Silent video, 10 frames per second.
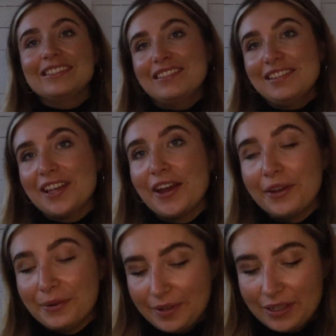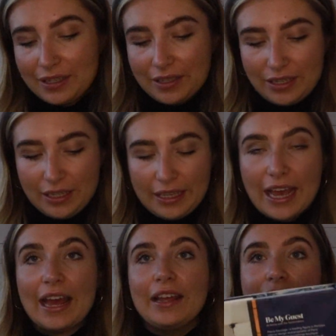So
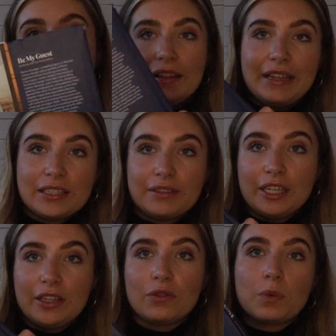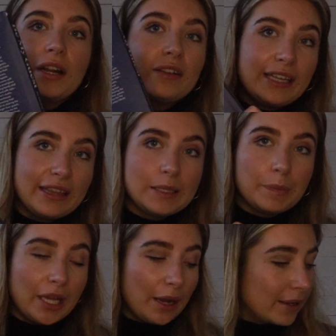yeah, and that's a really good one. I'll link this
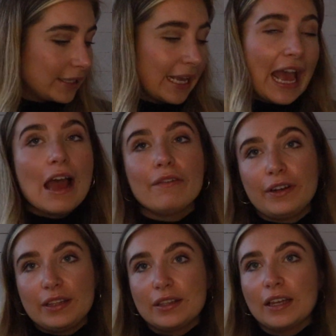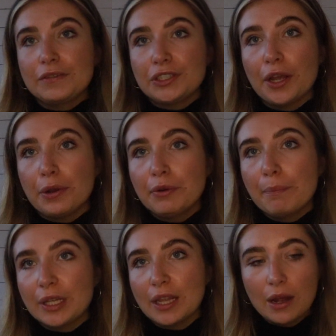below. I'll link everything that I've shown
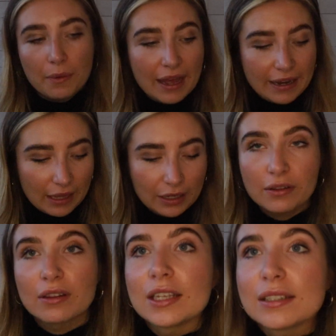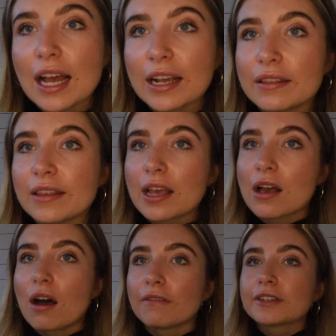below and any other things that I can
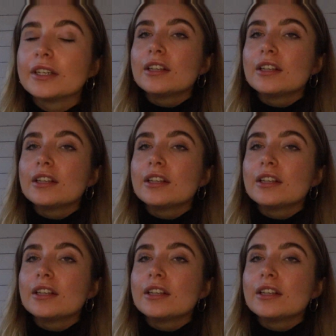think of.